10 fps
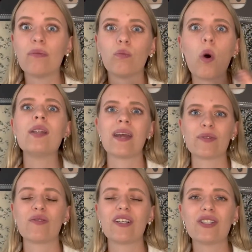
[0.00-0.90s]
what
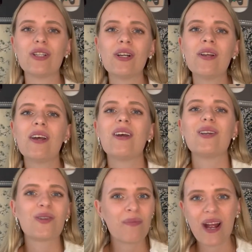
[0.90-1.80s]
names are registered,
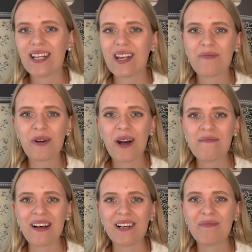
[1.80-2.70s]
your brand name will
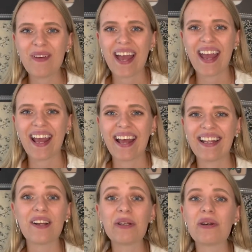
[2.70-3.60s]
come up
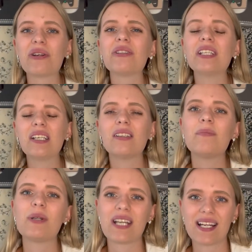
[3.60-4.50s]
and now you know you're legally
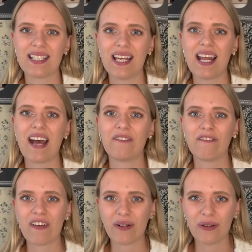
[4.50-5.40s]
protected at a
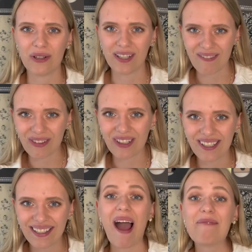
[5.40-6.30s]
federal level.
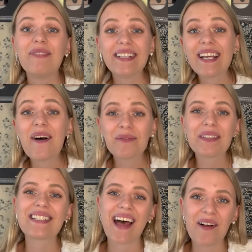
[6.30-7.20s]
I really hope
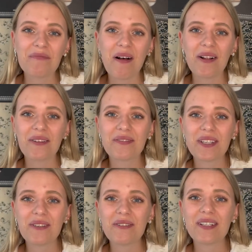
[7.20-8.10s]
this helped all of
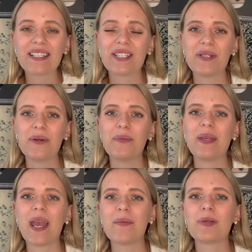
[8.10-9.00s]
you to
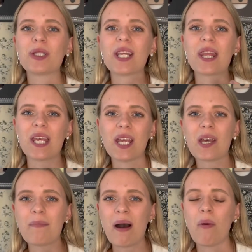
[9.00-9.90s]
be able to
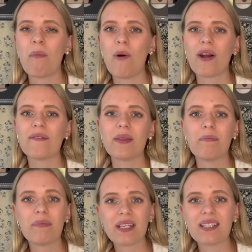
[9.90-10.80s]
think about more of the
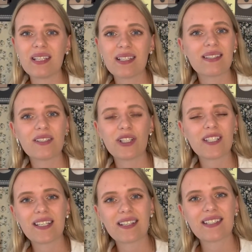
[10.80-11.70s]
business
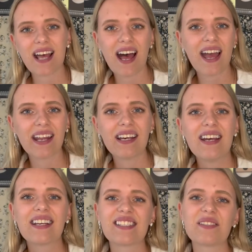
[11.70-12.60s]
logistics side,
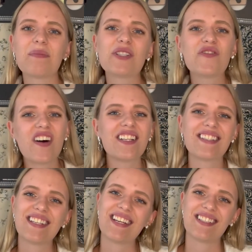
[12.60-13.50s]
because as much fun
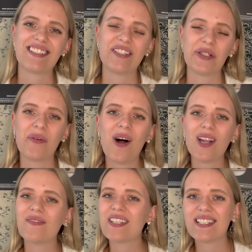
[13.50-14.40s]
as it is to do
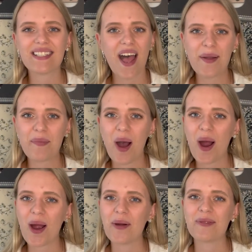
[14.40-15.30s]
all of the design
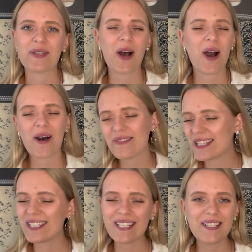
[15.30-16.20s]
part, which
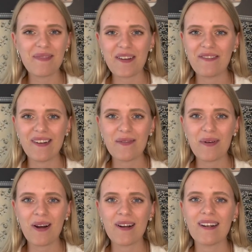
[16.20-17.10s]
obviously is my favorite
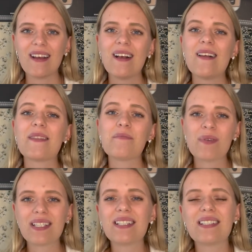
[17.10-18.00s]
part, the
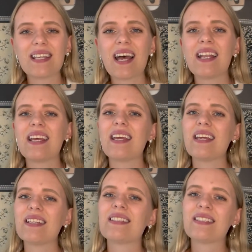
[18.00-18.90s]
business side
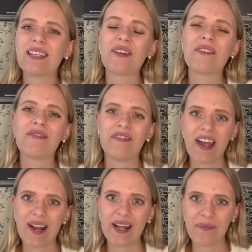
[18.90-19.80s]
is still
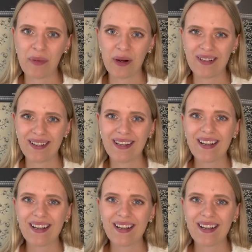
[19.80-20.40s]
very important.